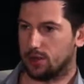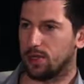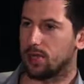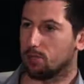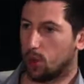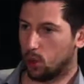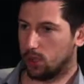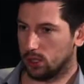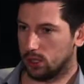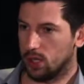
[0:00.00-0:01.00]
their
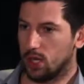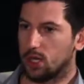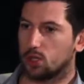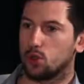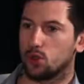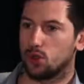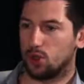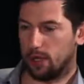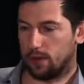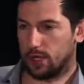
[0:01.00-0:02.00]
models to
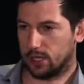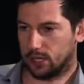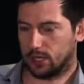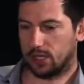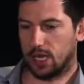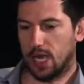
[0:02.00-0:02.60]
investors.